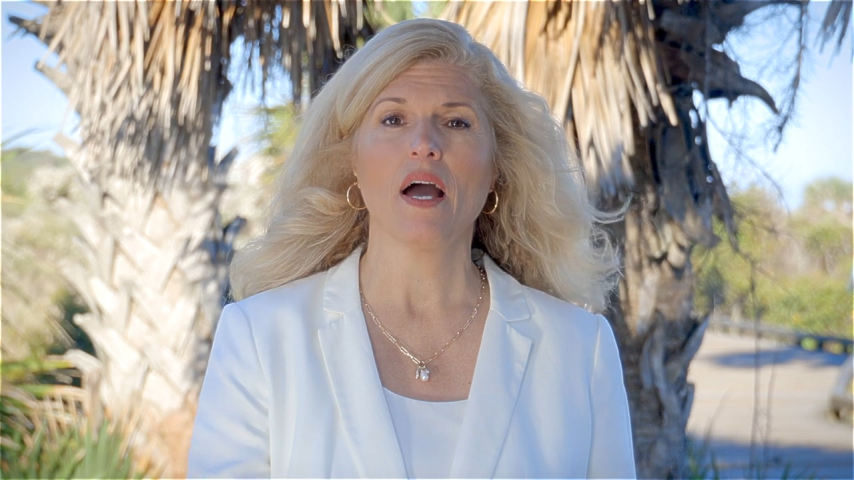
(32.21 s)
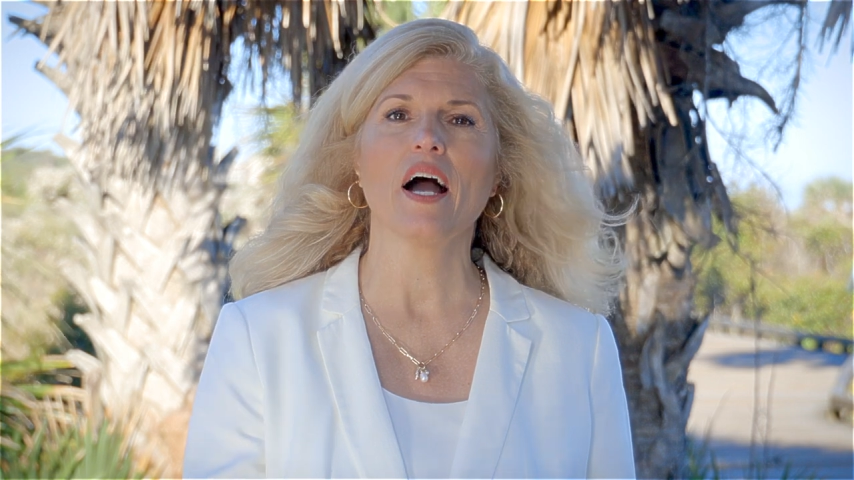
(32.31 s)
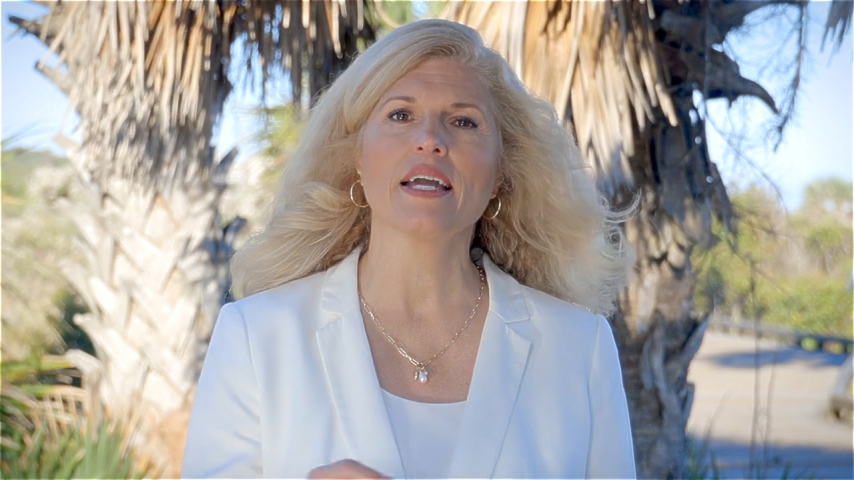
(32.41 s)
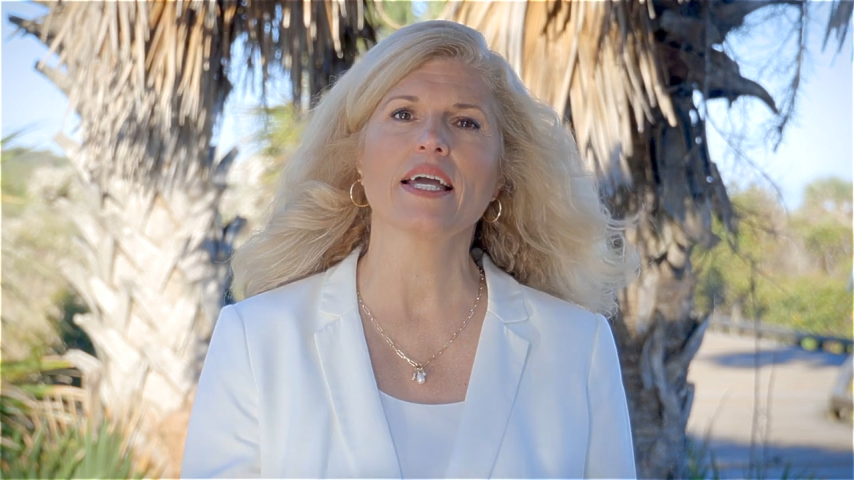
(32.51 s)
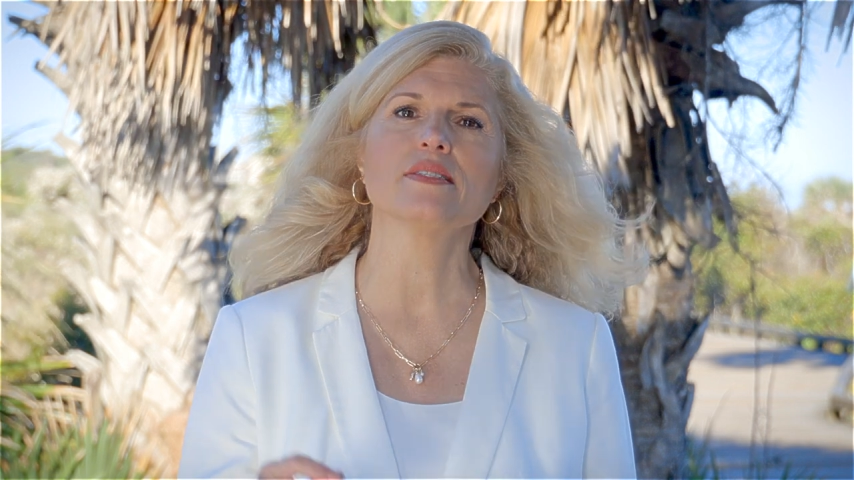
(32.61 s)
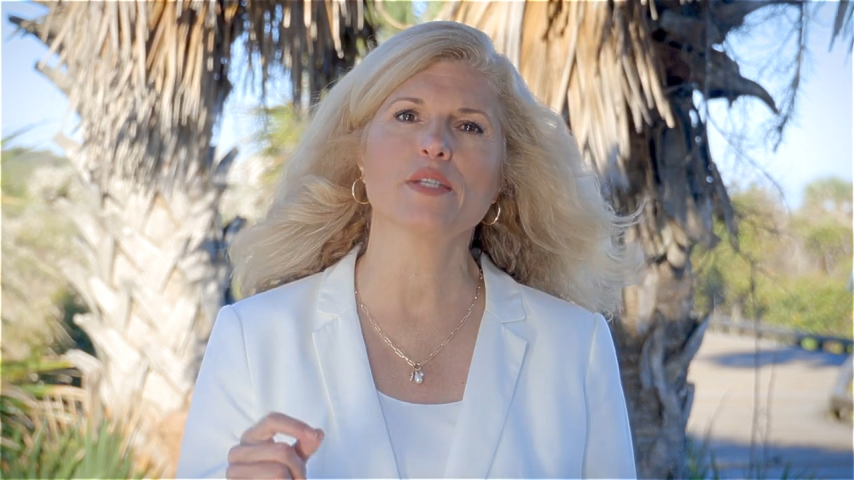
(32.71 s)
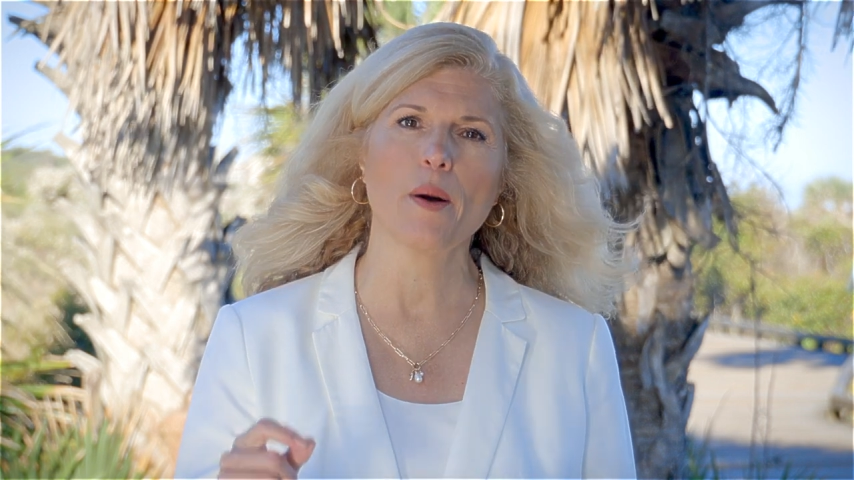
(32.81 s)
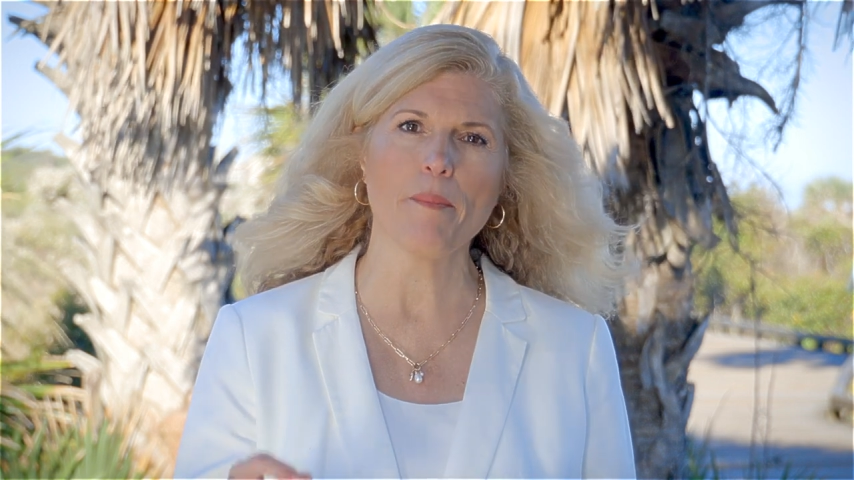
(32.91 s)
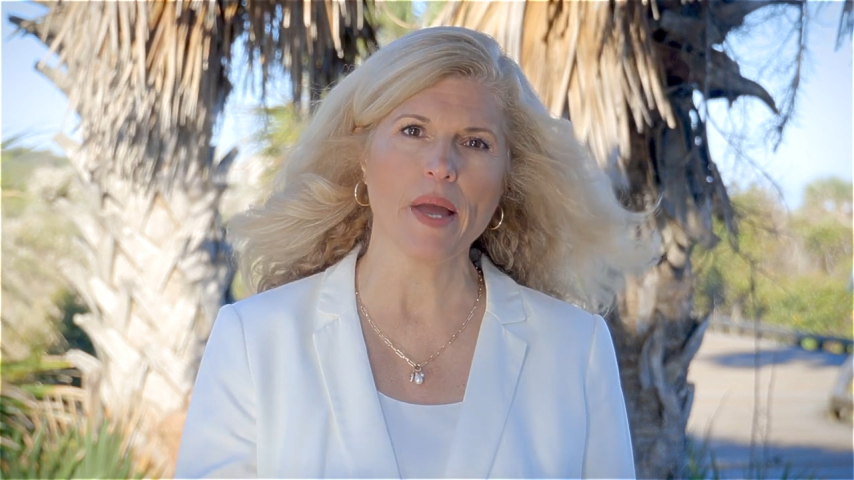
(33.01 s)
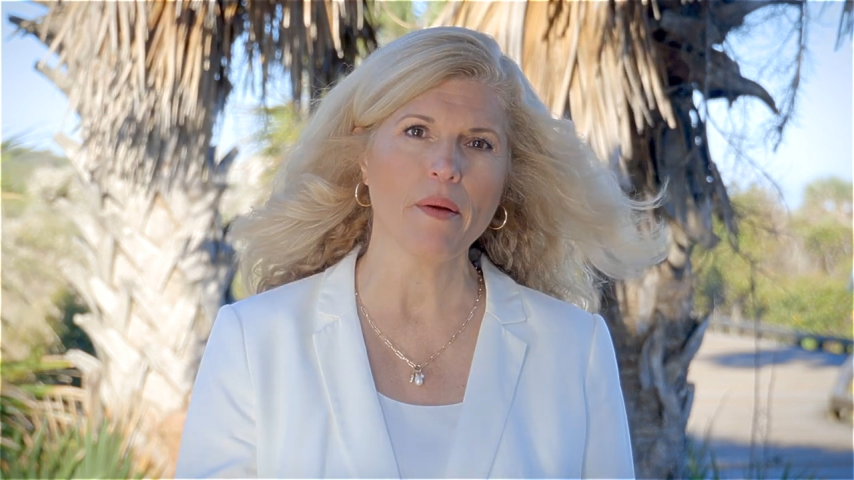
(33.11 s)
against
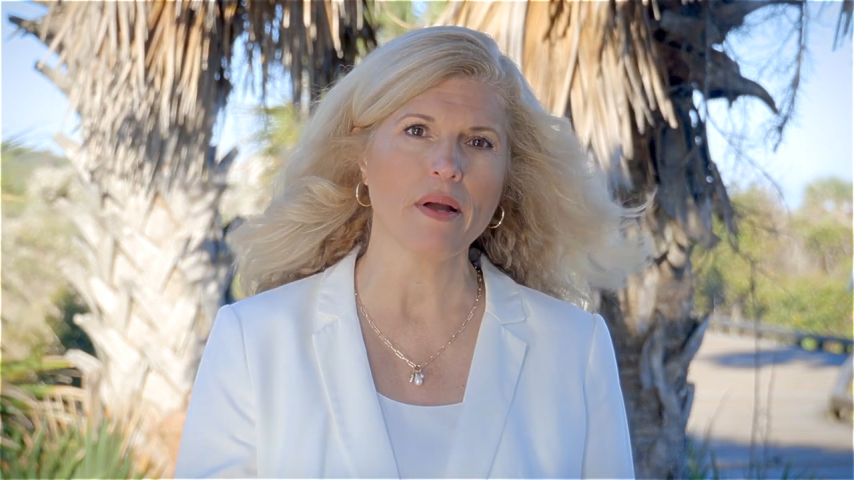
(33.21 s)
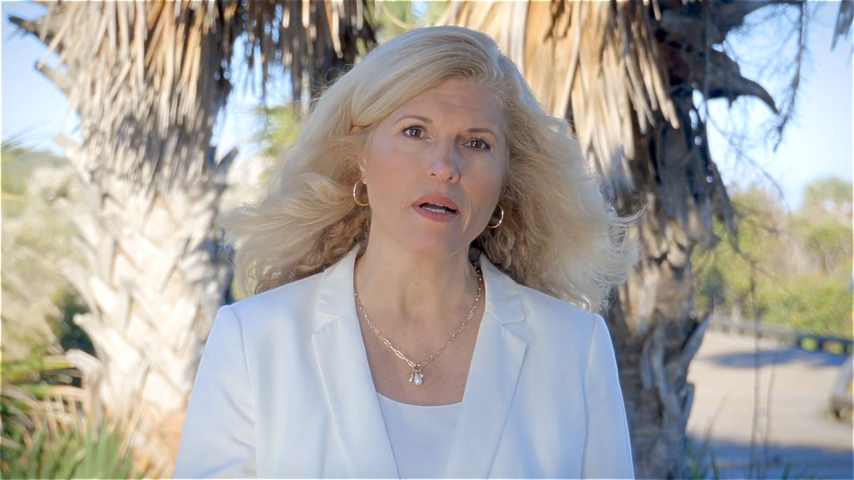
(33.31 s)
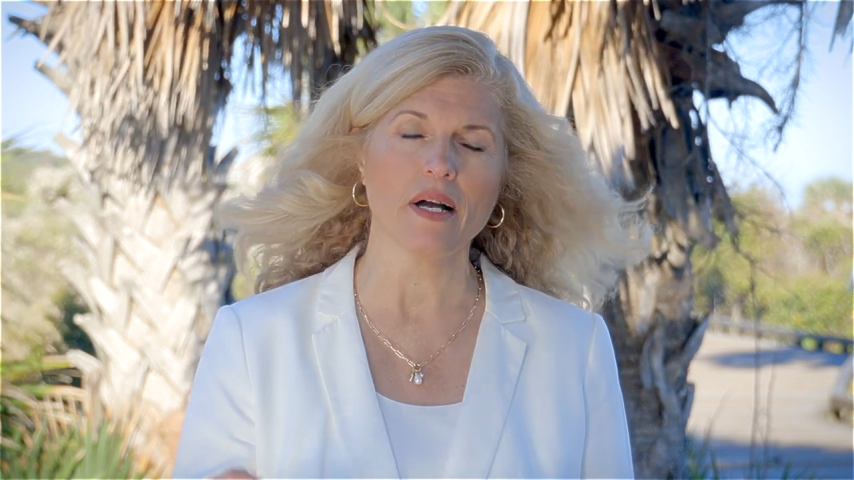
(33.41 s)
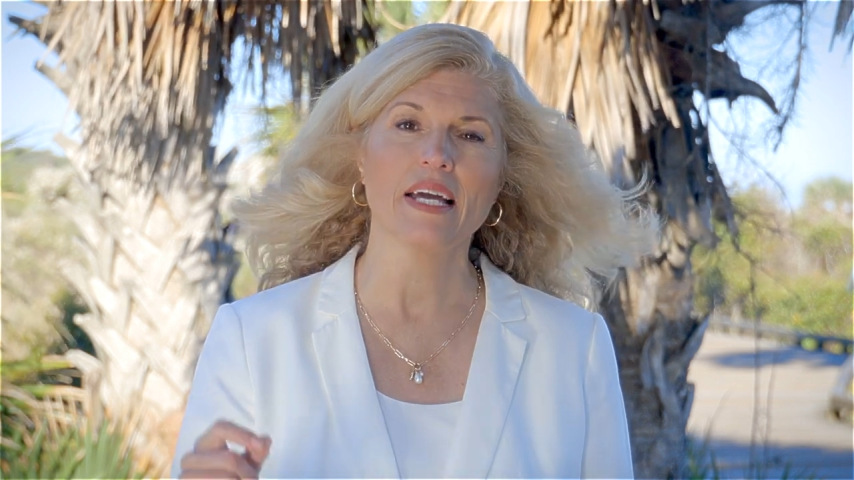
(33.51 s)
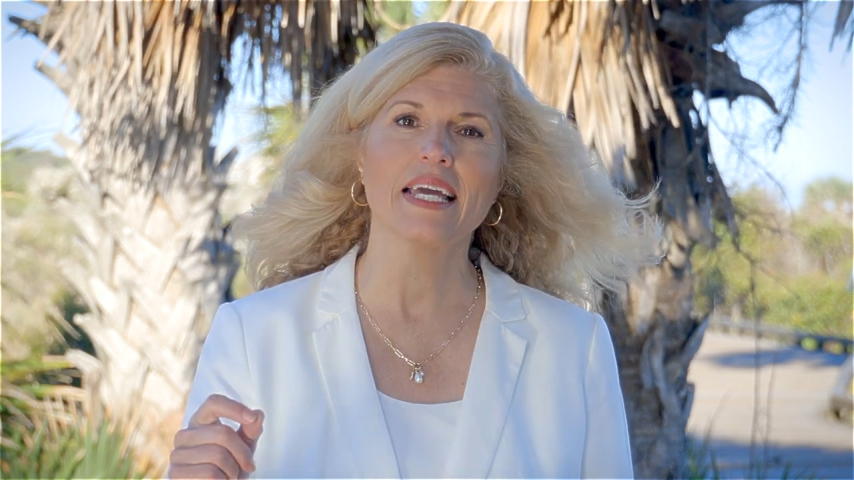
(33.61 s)
America,